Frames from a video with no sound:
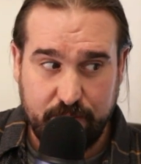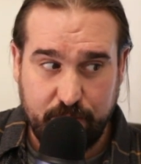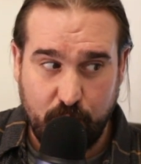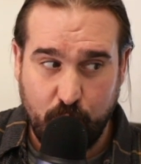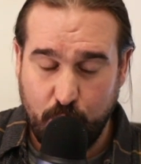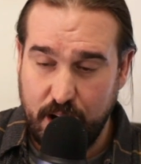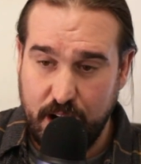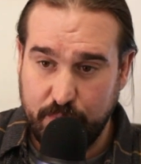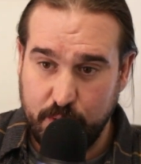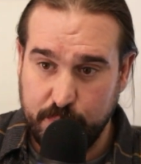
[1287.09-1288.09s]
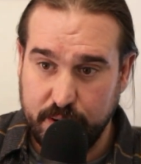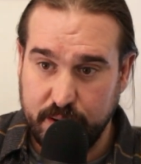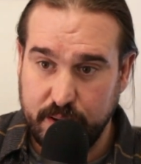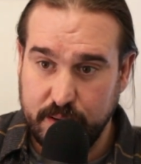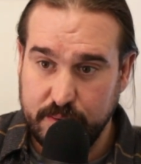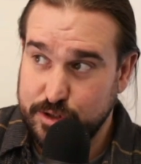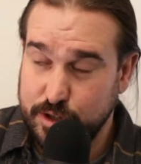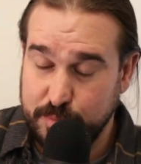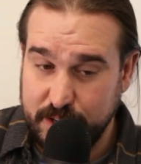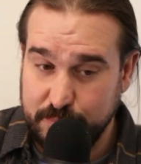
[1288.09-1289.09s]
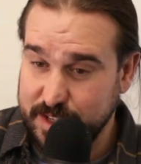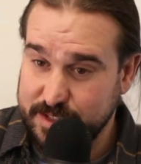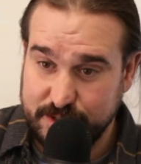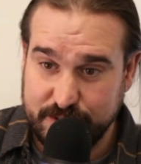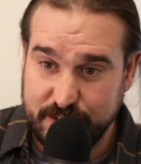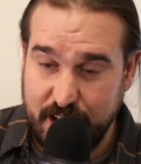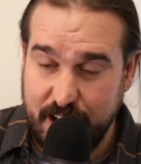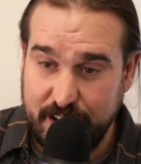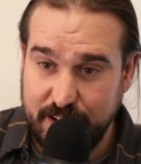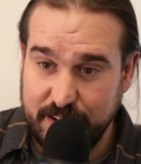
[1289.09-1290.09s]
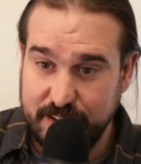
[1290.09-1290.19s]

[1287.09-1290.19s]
for everybody. It should be, but it's just not.